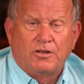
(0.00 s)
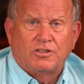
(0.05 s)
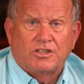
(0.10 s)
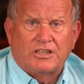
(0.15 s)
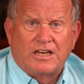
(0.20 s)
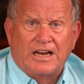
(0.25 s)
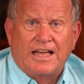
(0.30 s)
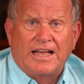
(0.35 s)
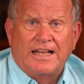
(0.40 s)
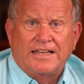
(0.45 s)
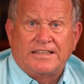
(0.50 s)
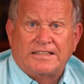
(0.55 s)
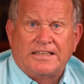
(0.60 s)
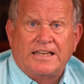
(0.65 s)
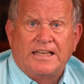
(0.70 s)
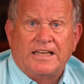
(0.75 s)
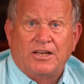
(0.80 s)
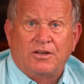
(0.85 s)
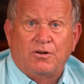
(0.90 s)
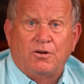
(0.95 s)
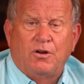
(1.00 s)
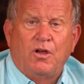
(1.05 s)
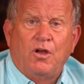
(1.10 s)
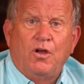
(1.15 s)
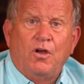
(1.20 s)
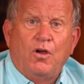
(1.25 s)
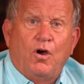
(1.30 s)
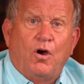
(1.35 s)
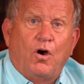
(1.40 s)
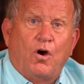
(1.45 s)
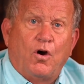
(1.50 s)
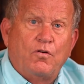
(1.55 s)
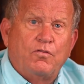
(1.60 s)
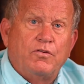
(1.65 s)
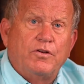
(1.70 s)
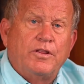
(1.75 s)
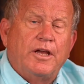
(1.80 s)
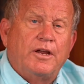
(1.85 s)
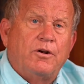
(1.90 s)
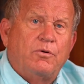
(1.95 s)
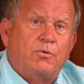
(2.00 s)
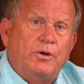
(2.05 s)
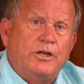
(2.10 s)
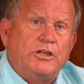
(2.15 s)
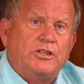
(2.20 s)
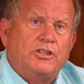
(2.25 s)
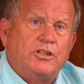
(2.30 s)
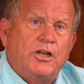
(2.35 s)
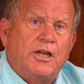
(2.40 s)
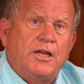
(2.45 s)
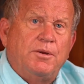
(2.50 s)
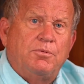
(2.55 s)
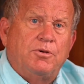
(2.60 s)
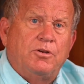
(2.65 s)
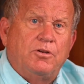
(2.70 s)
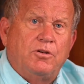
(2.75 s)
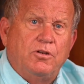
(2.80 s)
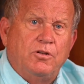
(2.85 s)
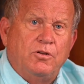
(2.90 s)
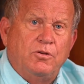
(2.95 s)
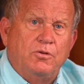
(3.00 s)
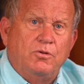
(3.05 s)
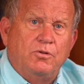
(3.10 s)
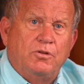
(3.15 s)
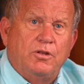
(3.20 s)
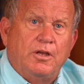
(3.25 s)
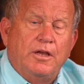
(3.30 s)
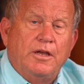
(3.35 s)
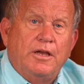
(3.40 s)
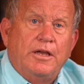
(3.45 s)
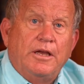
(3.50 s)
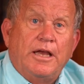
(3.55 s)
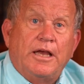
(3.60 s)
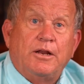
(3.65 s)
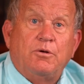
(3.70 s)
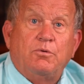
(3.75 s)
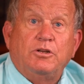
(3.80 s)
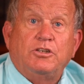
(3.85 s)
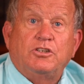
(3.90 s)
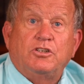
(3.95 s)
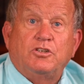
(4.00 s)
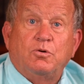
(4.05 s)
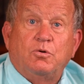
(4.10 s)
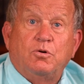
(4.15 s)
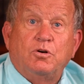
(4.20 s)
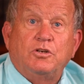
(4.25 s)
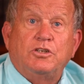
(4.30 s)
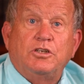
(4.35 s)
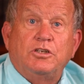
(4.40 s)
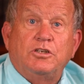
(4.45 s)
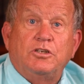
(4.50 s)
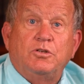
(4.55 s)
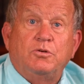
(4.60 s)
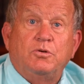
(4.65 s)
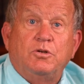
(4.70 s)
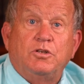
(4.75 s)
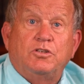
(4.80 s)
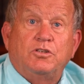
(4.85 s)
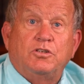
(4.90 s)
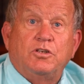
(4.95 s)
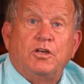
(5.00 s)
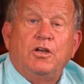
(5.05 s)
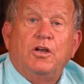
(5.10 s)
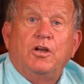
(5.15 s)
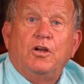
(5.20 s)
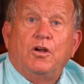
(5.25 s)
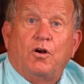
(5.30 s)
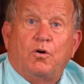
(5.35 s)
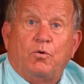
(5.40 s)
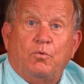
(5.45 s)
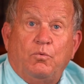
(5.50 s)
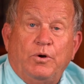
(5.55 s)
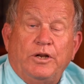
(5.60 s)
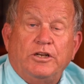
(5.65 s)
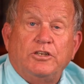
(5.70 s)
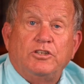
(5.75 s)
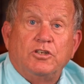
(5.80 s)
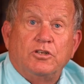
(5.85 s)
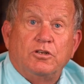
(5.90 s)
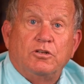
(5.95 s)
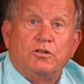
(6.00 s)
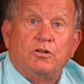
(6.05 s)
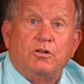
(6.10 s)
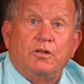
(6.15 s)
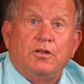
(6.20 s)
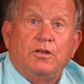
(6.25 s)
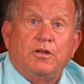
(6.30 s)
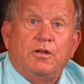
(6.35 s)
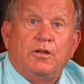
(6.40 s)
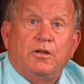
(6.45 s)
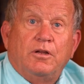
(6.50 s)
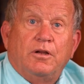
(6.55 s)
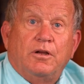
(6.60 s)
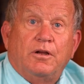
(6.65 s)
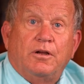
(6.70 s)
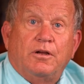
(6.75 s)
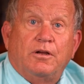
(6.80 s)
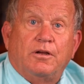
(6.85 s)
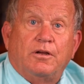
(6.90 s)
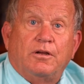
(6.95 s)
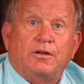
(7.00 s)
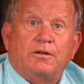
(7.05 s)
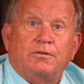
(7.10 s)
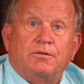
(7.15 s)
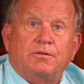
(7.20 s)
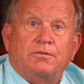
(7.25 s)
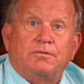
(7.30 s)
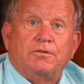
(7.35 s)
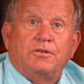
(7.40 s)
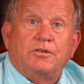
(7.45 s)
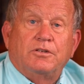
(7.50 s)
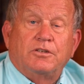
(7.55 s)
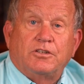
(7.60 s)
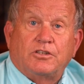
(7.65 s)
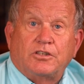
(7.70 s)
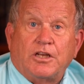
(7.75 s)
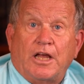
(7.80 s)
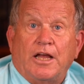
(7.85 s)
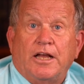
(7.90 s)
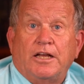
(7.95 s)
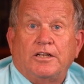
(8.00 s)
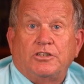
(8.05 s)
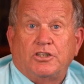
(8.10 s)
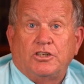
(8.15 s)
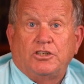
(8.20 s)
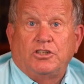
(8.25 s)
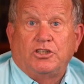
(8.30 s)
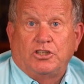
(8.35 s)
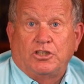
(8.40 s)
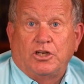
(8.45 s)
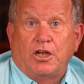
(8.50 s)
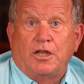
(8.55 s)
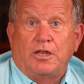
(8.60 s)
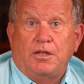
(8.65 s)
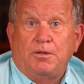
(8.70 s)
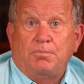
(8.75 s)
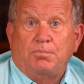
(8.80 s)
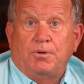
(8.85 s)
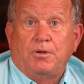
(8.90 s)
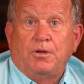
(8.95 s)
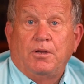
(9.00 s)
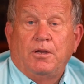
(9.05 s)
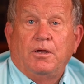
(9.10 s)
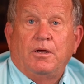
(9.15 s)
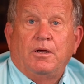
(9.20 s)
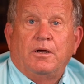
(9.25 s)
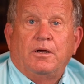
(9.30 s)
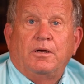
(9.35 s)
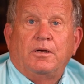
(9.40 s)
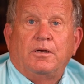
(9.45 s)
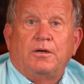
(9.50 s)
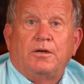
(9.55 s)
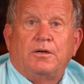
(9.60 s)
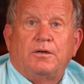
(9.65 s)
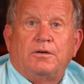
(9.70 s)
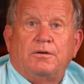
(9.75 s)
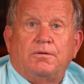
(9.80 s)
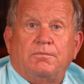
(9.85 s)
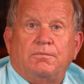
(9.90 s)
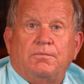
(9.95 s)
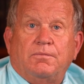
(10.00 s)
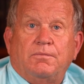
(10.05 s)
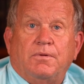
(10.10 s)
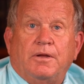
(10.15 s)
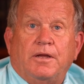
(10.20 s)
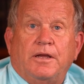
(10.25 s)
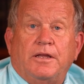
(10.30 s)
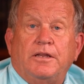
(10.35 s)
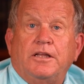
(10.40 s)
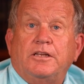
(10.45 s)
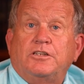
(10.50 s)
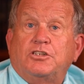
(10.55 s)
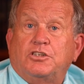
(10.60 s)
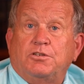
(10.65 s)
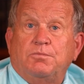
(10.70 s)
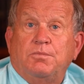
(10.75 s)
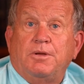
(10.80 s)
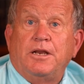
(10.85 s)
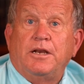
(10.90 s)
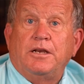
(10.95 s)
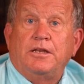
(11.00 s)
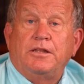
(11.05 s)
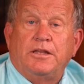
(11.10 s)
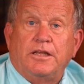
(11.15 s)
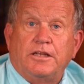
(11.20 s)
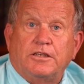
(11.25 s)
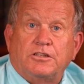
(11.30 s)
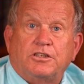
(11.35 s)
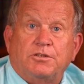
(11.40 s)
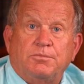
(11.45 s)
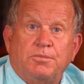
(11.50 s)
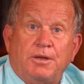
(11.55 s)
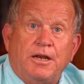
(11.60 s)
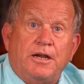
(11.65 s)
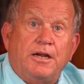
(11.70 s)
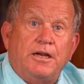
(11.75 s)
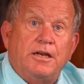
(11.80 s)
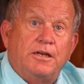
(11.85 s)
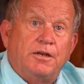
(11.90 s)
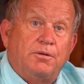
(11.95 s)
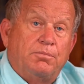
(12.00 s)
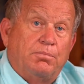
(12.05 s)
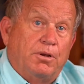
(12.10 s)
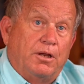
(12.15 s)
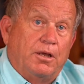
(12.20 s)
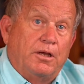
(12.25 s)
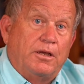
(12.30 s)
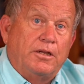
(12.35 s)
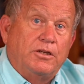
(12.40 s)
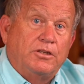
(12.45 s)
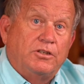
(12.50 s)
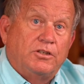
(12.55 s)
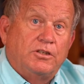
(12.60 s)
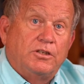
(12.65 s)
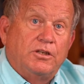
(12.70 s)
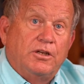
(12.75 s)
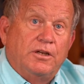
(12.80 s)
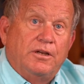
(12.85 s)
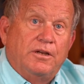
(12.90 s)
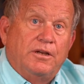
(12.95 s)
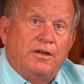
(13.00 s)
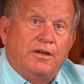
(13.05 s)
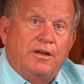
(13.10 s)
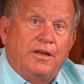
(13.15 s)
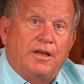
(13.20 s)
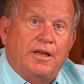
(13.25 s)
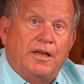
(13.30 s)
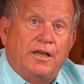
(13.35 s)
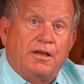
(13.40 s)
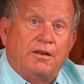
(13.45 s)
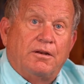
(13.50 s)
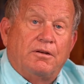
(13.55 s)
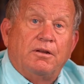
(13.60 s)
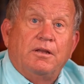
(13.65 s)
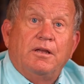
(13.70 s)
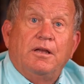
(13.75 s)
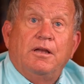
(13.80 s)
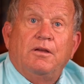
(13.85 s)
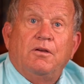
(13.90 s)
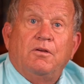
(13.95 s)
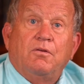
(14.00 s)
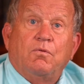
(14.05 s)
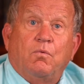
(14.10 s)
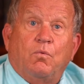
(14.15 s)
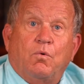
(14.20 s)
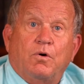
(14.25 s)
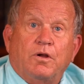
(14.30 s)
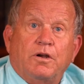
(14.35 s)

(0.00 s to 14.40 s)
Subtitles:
slides down over that reshaped tooth and restores it to its original size and shape, and it's then cemented into place. And one